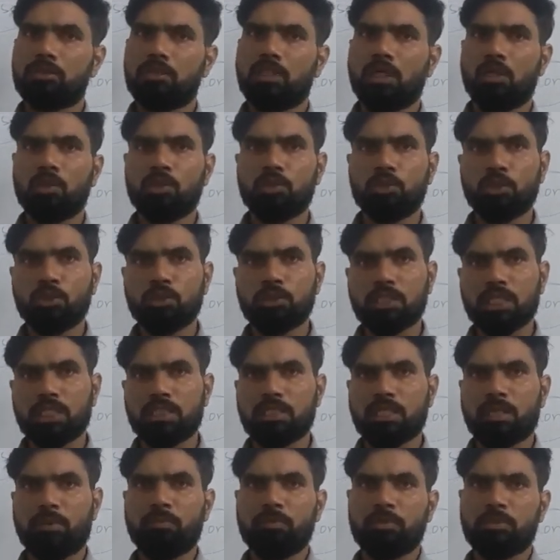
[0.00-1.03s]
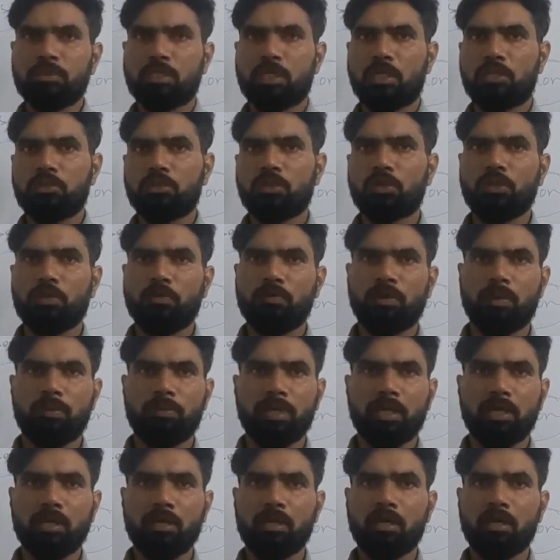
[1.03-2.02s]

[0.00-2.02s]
those examples also you will be